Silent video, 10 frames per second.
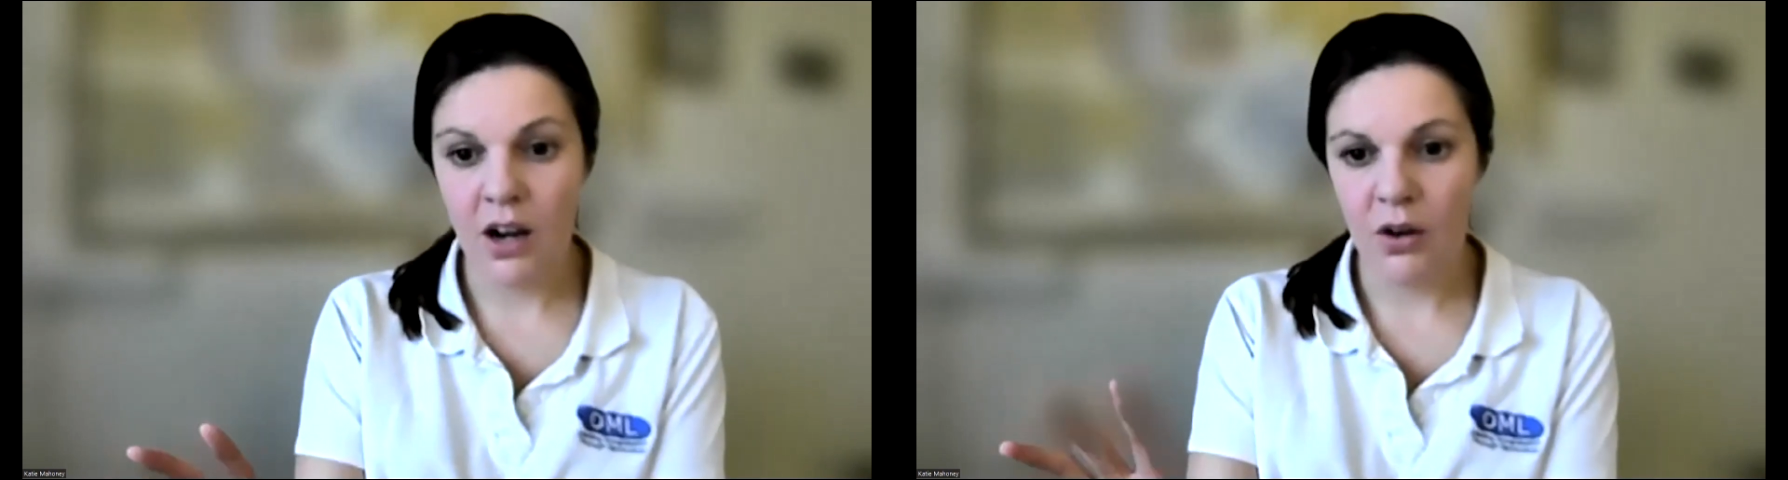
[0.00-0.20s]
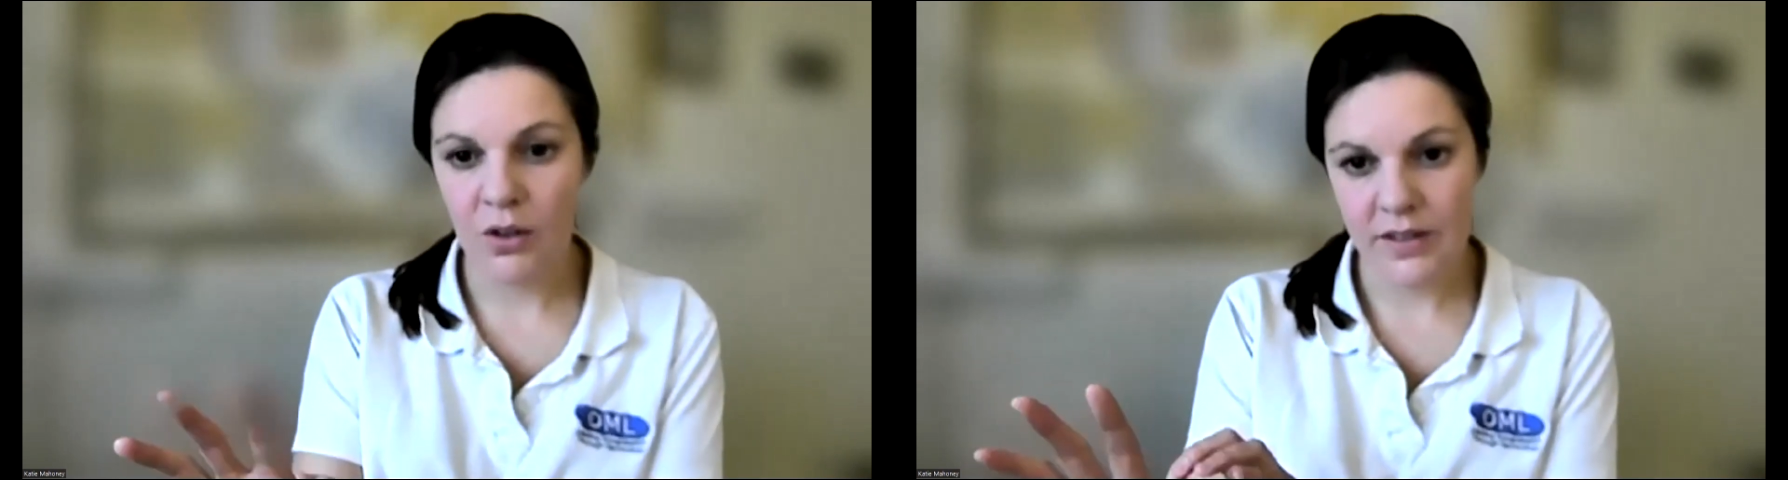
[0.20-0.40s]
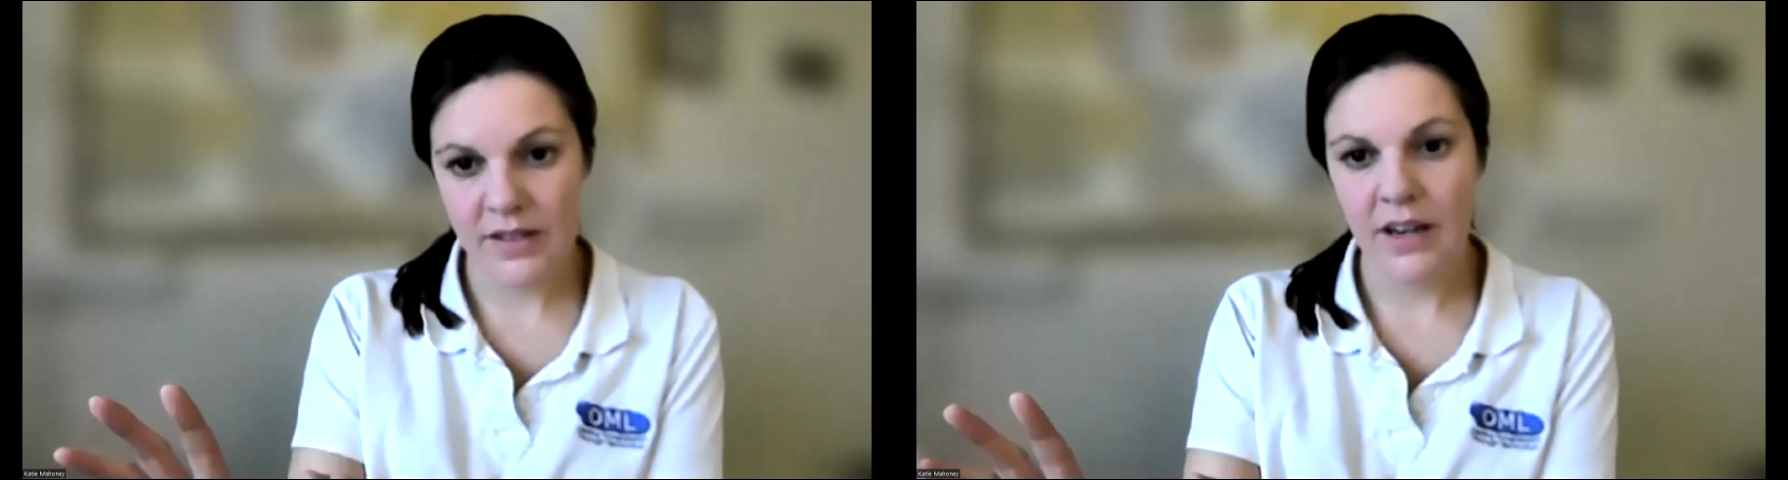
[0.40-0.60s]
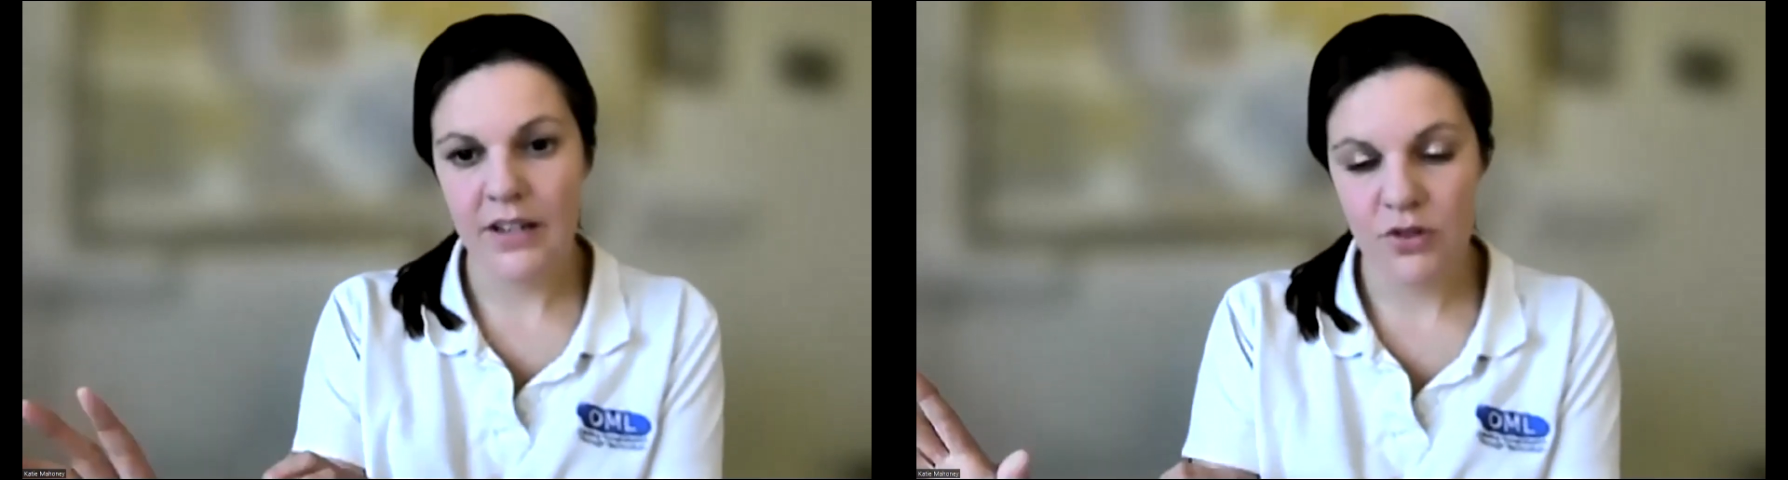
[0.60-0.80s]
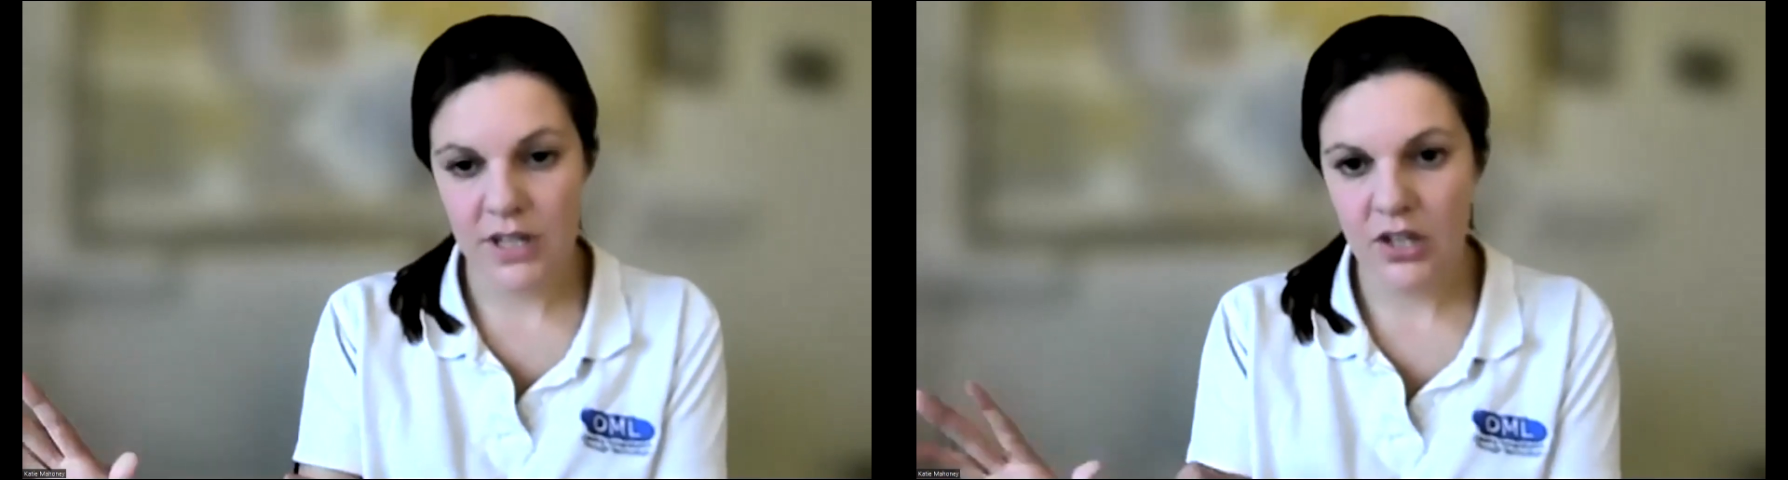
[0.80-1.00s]

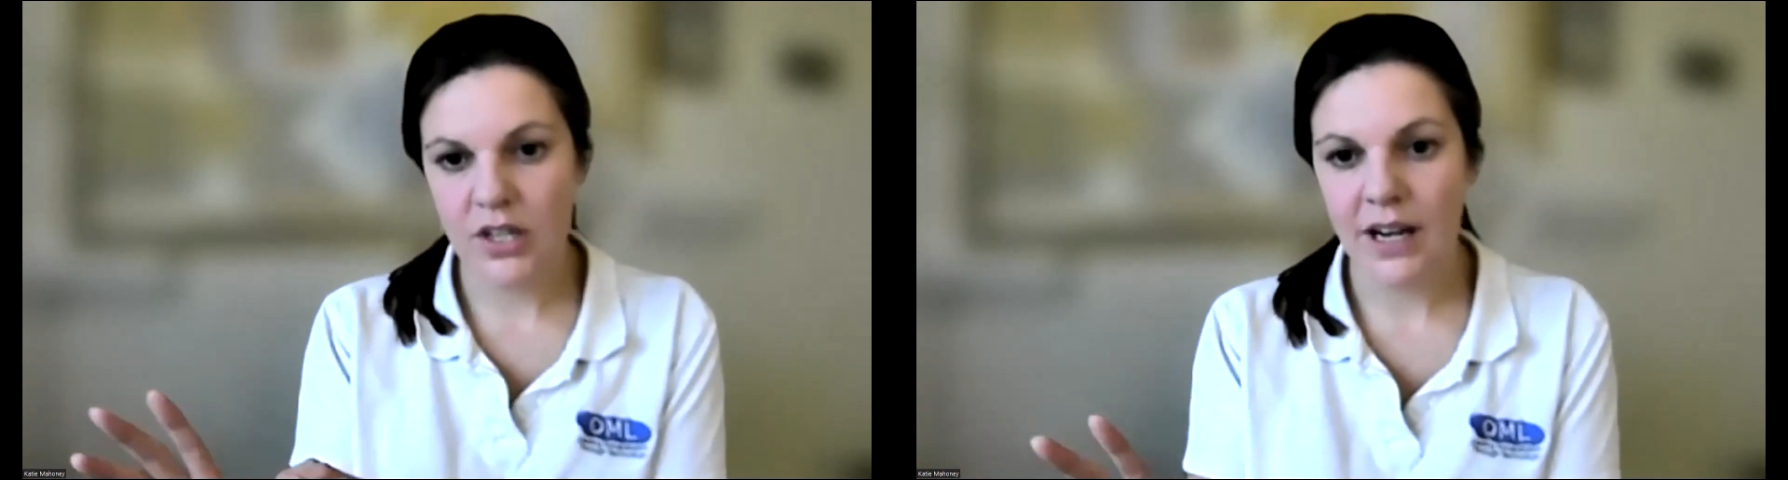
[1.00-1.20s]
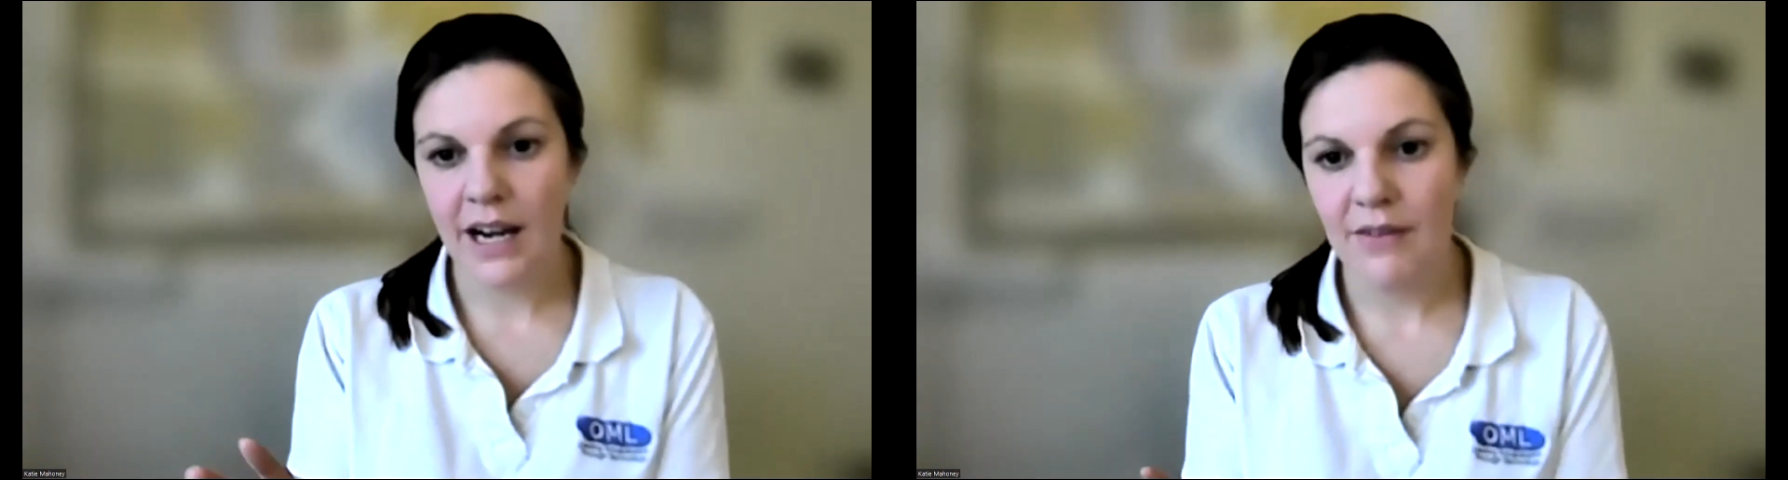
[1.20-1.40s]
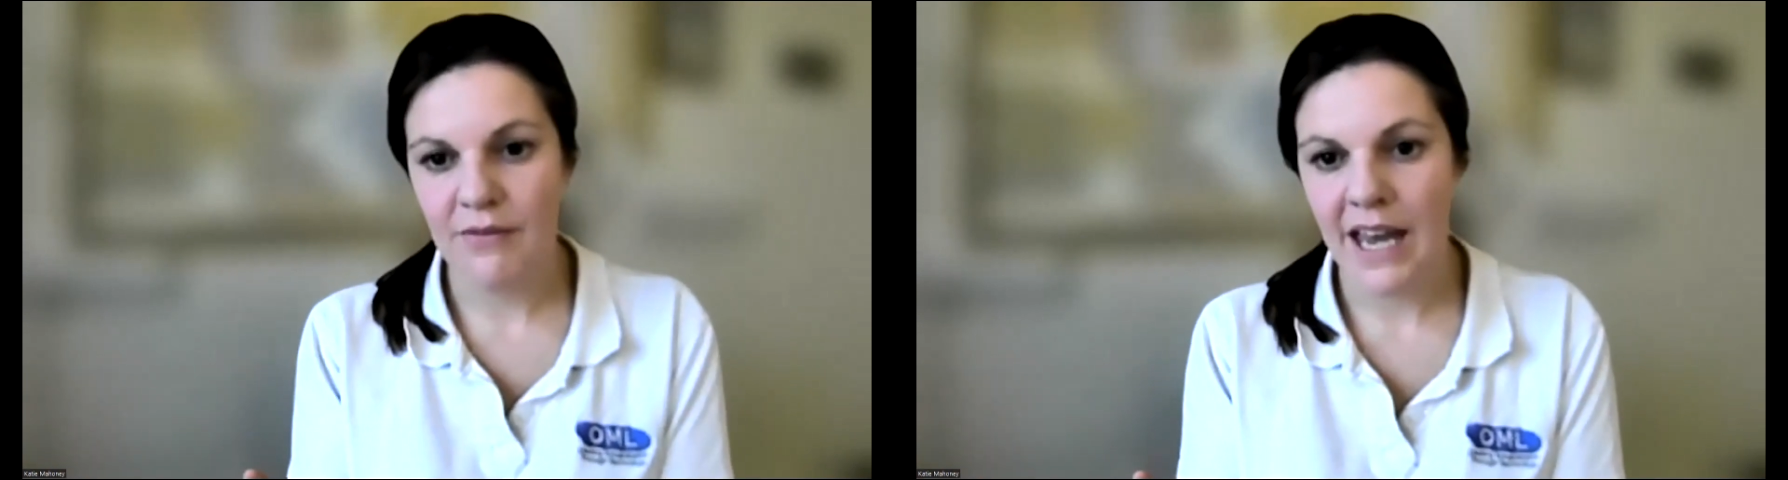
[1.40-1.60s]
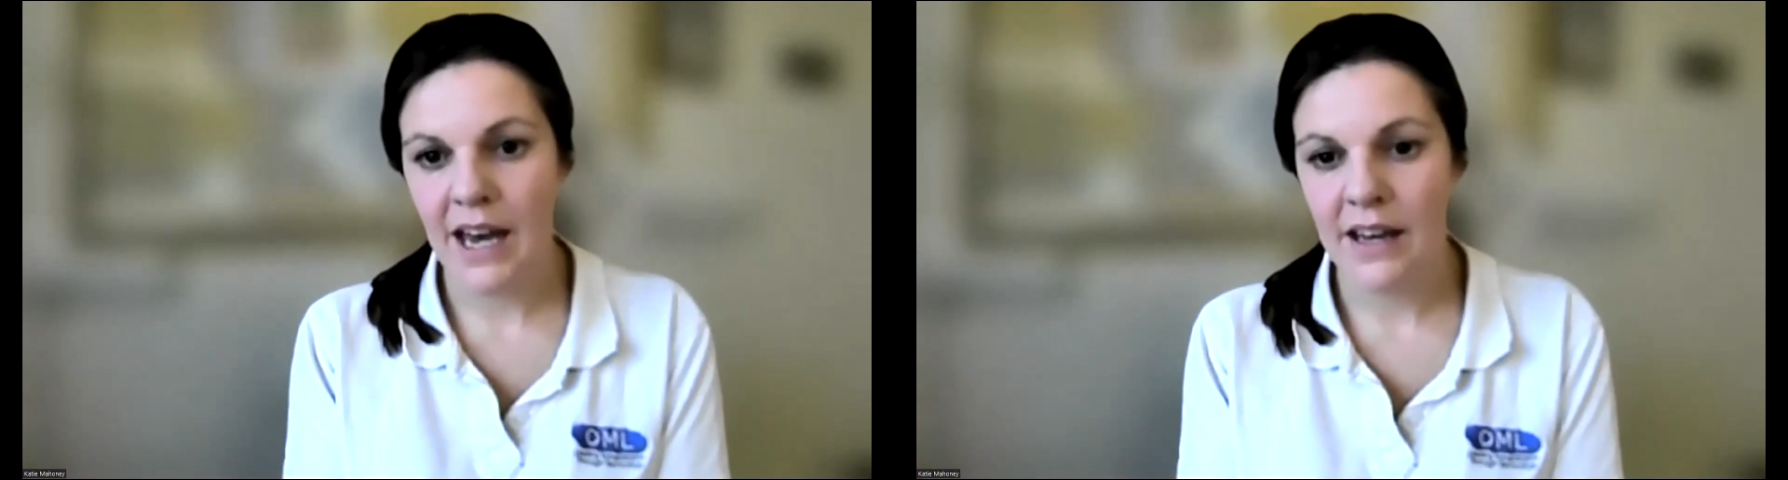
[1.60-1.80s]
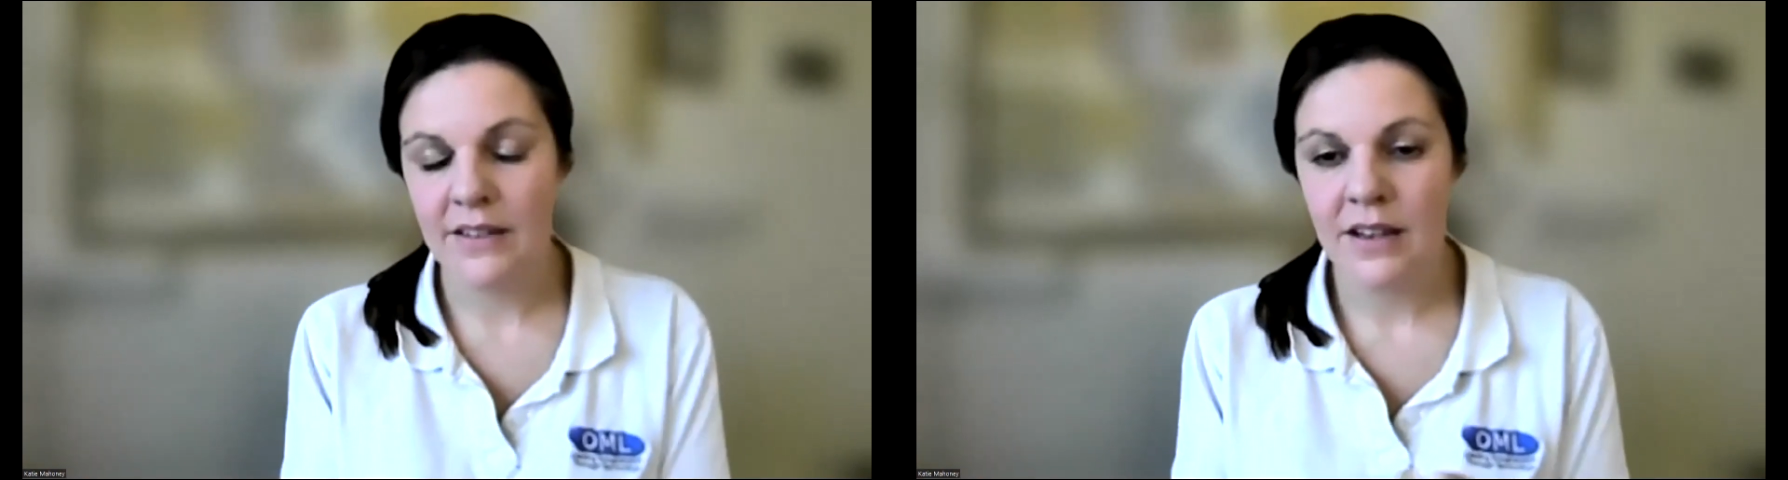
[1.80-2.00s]
alongside traditional
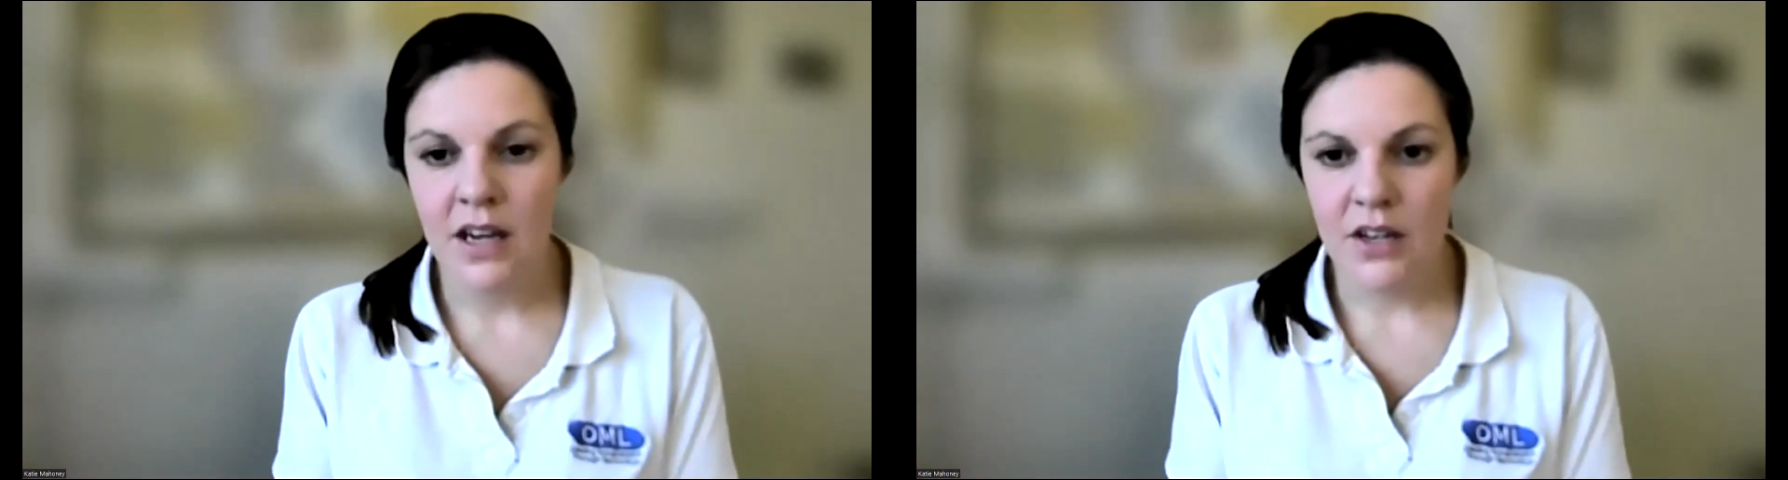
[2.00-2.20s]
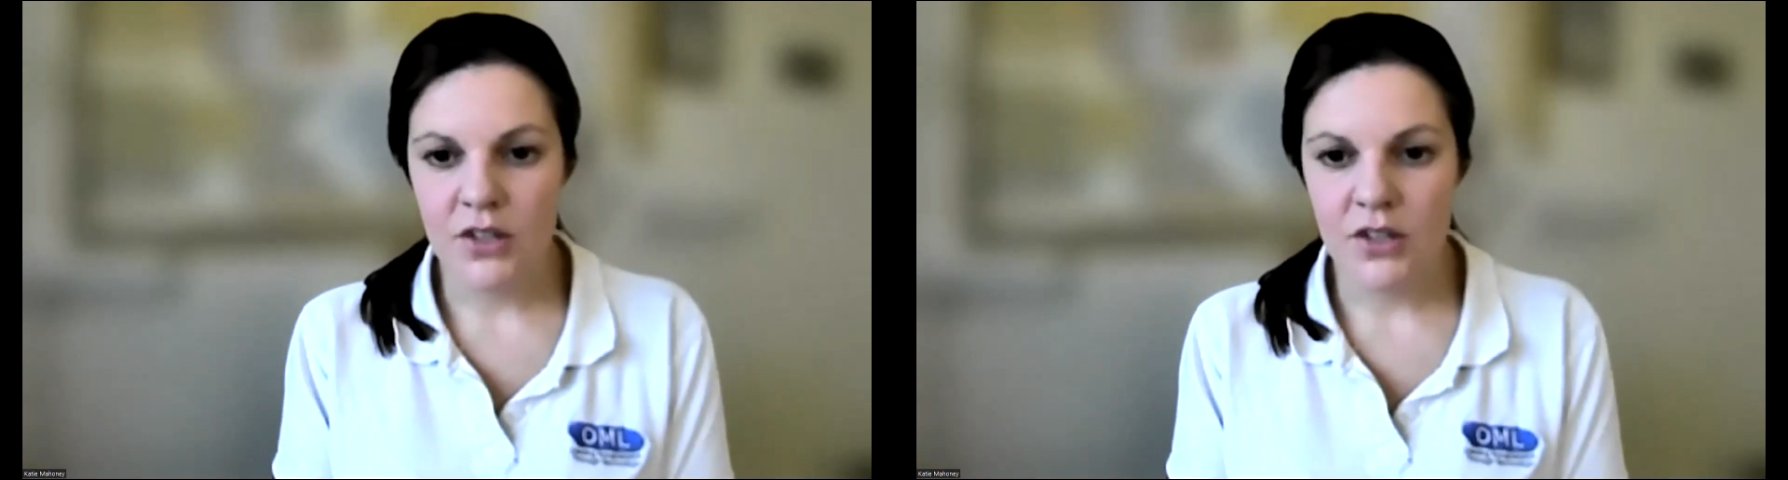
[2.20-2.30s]
FES